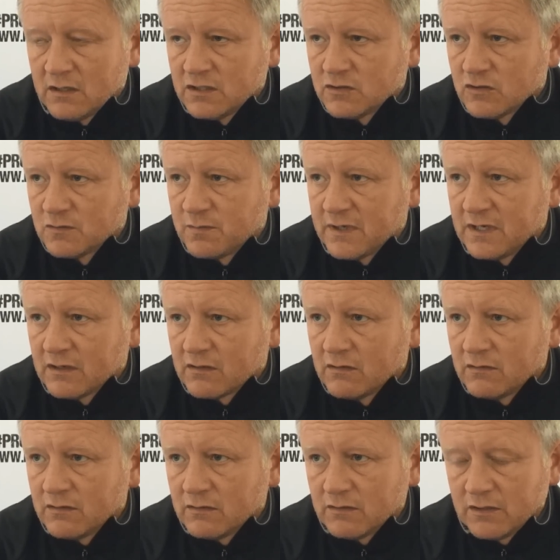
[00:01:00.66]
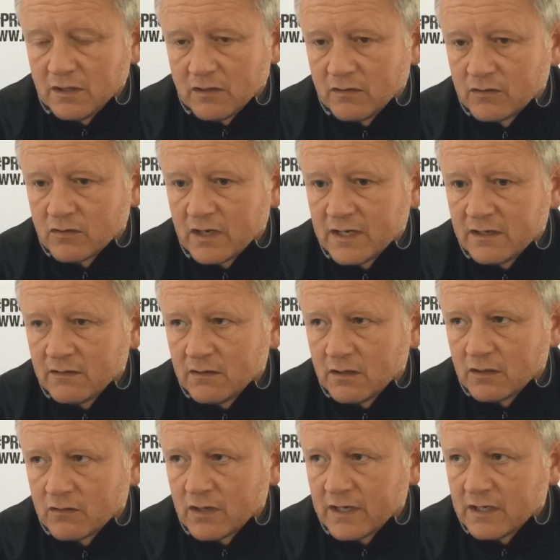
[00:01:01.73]
he's always been a
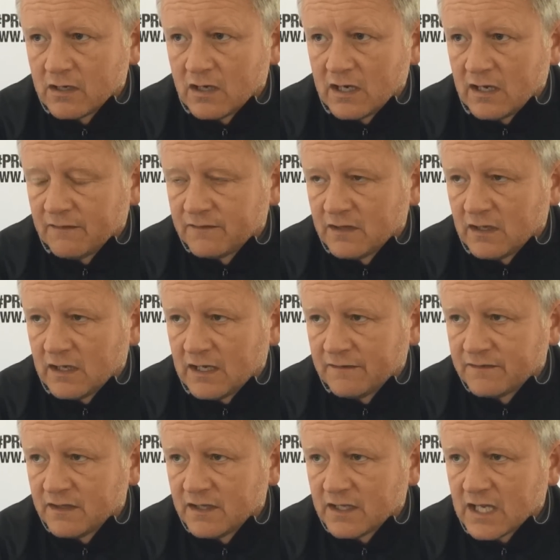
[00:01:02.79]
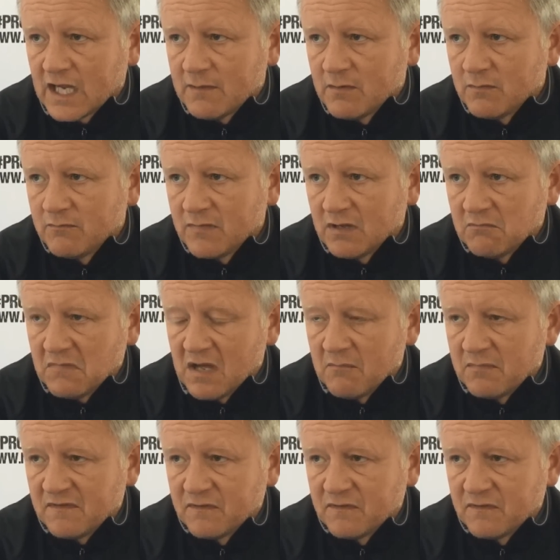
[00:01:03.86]
great guy after the game and